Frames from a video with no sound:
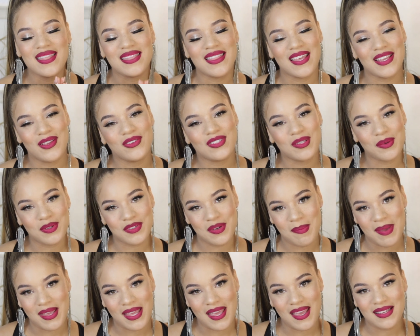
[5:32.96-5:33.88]
Thank you so much for
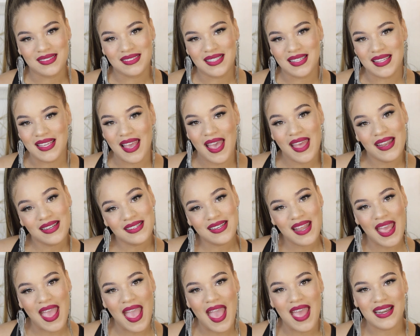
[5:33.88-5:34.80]
making it to the end,
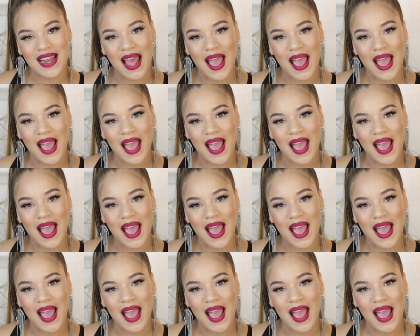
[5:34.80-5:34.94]
and